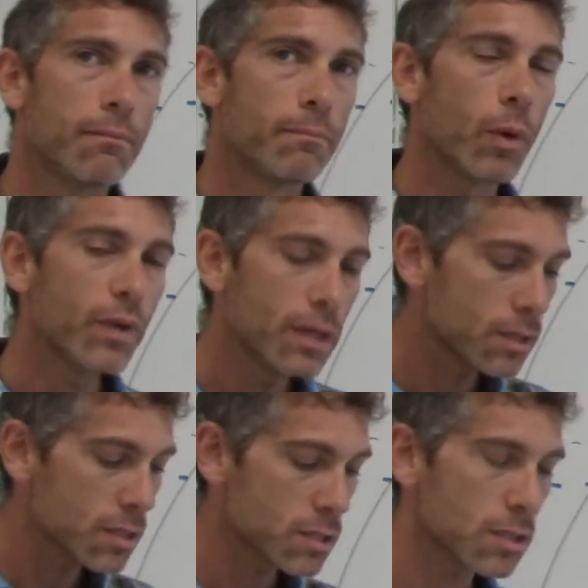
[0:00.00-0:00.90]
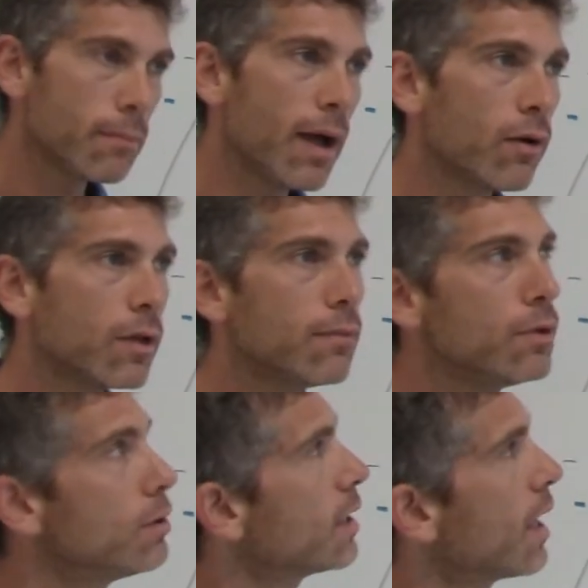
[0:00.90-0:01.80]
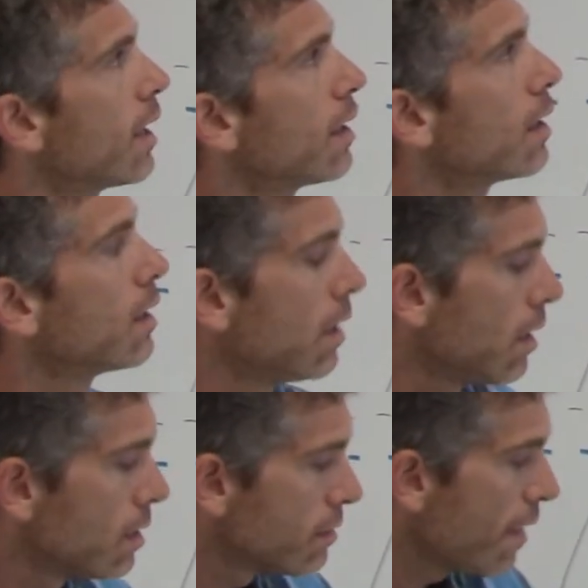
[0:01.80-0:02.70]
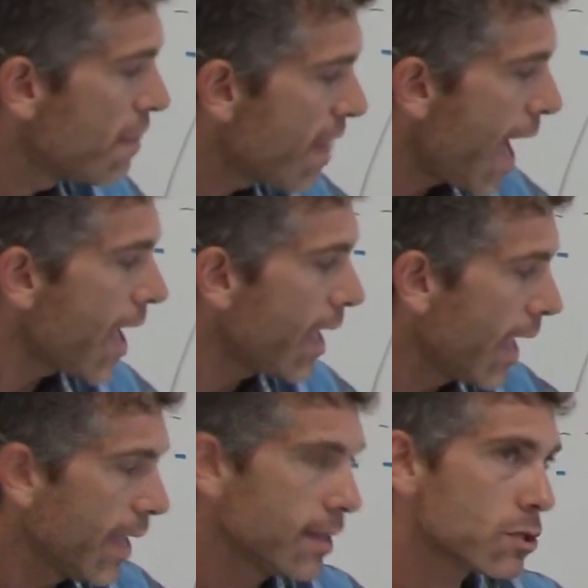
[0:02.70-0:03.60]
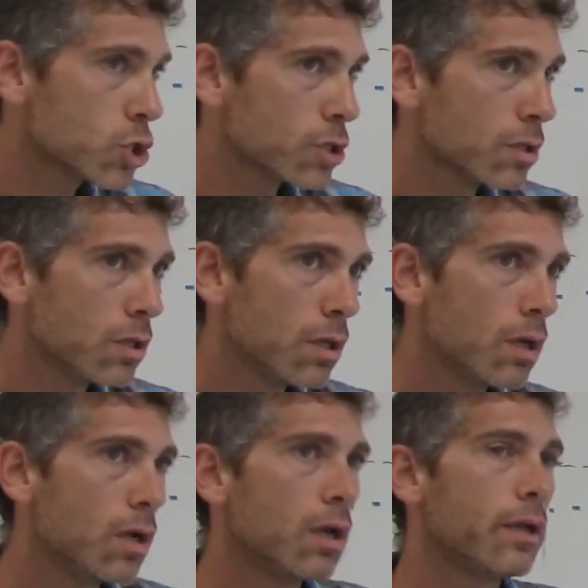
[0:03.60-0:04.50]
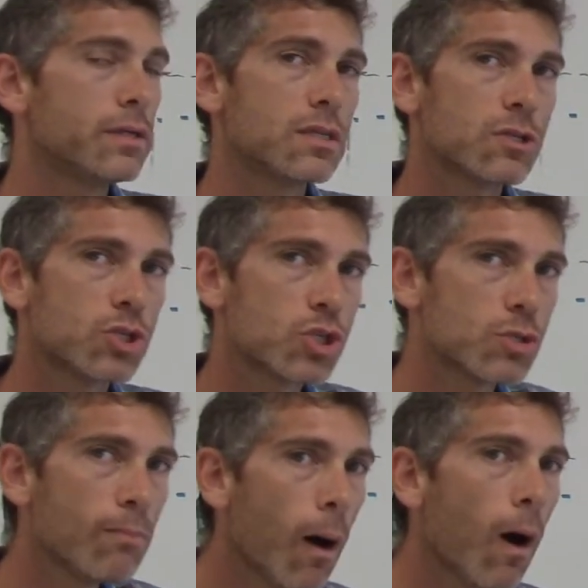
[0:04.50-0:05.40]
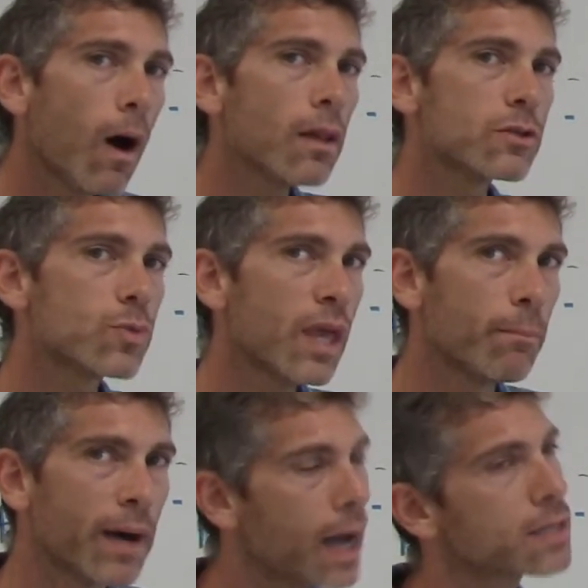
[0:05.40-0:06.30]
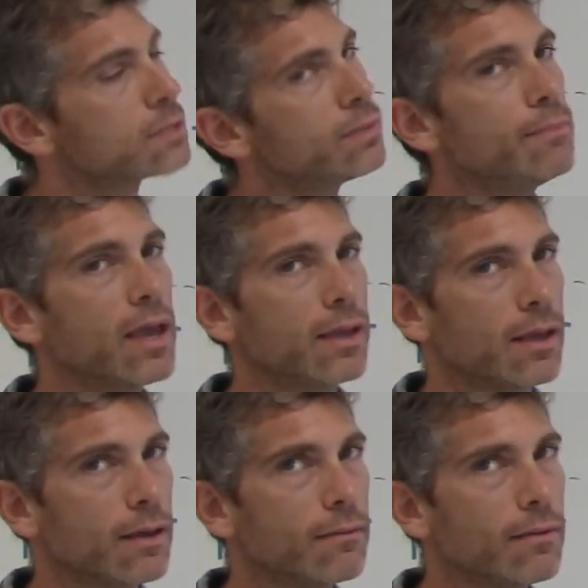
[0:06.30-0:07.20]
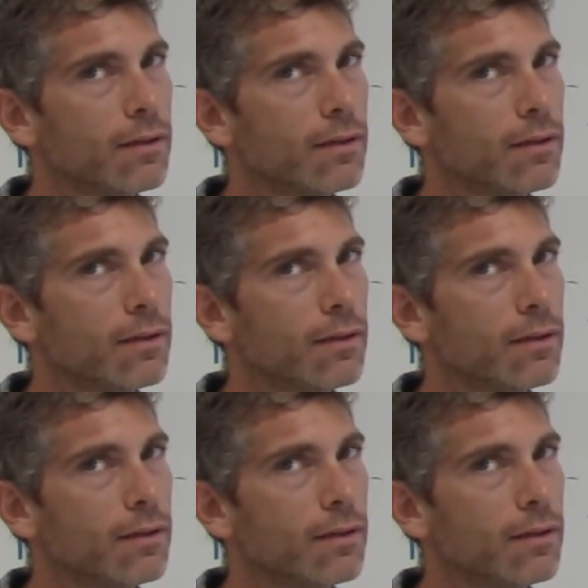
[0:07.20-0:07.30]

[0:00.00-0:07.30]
But we need to somehow communicate that that h is as small as we can possibly make it.